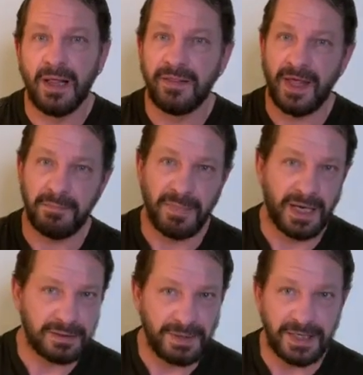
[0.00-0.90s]
that
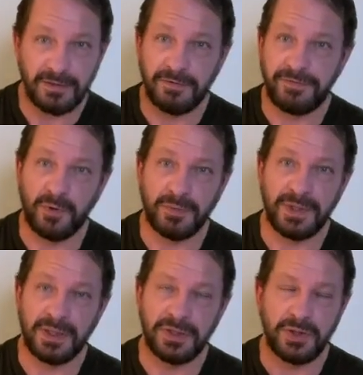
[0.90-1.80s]
mathematical
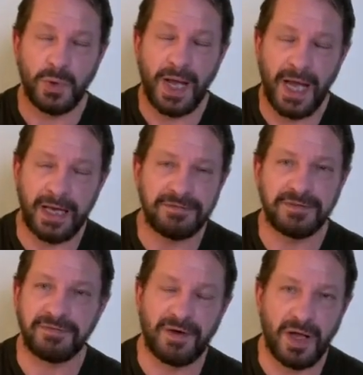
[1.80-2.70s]
formula, you have
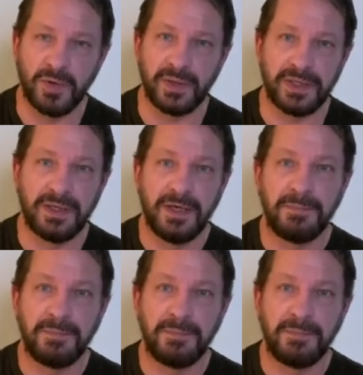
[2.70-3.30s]
to follow it.